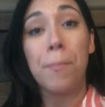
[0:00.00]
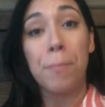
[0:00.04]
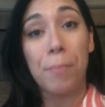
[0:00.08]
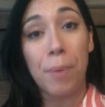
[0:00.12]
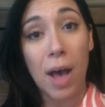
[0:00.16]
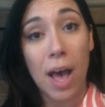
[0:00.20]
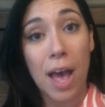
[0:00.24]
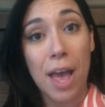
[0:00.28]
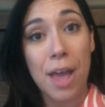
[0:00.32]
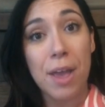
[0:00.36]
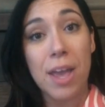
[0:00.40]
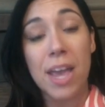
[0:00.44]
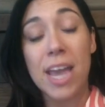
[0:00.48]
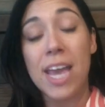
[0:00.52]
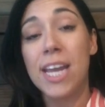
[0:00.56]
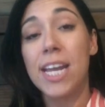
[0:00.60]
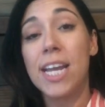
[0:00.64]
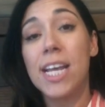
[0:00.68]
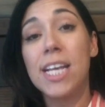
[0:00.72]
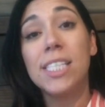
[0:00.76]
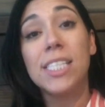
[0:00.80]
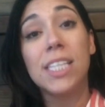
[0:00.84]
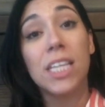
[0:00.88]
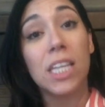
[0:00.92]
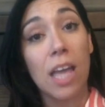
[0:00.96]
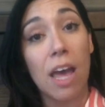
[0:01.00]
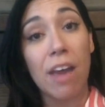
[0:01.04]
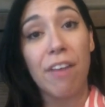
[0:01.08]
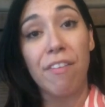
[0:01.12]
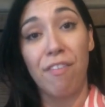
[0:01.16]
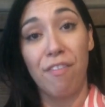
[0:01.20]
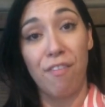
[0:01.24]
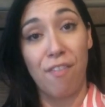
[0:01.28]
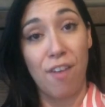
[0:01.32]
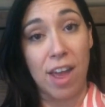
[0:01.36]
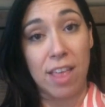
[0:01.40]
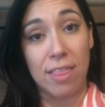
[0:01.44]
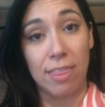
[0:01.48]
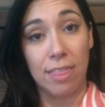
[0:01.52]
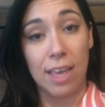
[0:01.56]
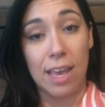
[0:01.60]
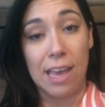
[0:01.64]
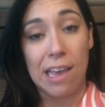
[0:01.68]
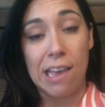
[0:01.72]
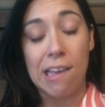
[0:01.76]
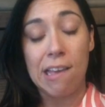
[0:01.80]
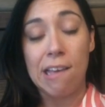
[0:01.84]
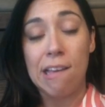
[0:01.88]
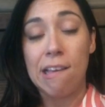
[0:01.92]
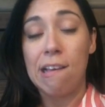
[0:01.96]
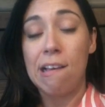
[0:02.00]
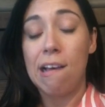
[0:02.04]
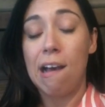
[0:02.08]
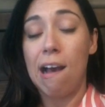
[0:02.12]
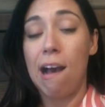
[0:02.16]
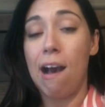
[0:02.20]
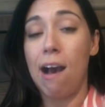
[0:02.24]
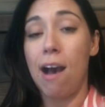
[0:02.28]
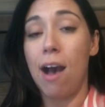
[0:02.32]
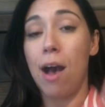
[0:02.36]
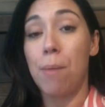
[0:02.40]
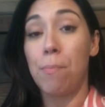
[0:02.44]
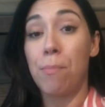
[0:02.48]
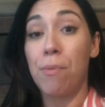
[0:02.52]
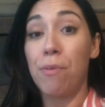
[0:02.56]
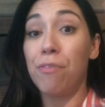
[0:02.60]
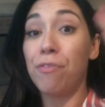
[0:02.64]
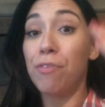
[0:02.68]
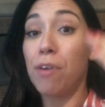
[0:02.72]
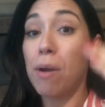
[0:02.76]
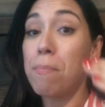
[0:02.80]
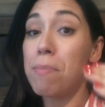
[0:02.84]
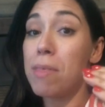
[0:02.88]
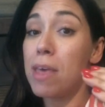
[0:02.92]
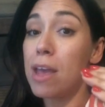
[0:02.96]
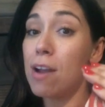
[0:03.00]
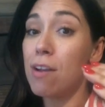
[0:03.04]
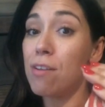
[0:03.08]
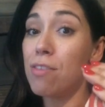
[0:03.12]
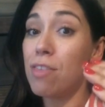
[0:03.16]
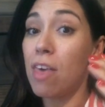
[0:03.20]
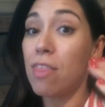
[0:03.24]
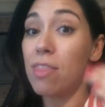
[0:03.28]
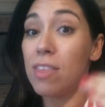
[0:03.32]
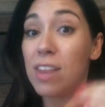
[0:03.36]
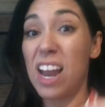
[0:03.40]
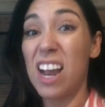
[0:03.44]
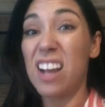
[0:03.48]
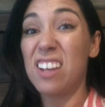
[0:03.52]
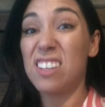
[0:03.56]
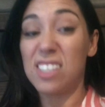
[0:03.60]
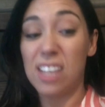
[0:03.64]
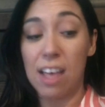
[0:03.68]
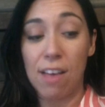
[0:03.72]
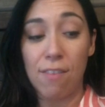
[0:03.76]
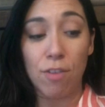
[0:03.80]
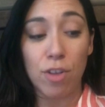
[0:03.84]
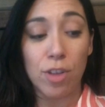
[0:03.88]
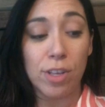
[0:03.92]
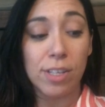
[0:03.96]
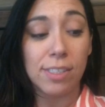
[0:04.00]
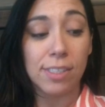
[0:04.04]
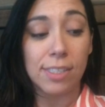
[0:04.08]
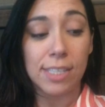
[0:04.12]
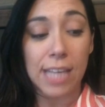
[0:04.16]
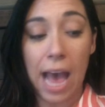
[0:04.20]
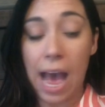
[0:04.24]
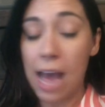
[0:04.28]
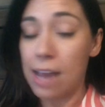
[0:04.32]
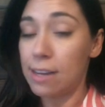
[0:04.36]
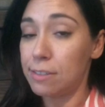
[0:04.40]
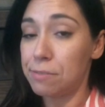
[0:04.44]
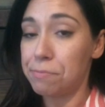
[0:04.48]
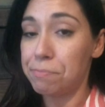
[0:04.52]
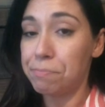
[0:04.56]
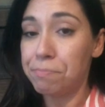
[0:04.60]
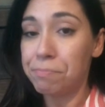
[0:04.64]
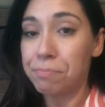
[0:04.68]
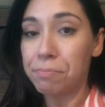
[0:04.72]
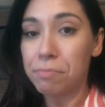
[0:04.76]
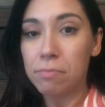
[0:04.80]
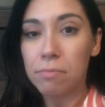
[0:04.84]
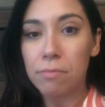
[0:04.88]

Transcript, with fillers: But it is life-friendly. Um, from there, then the next level is satin.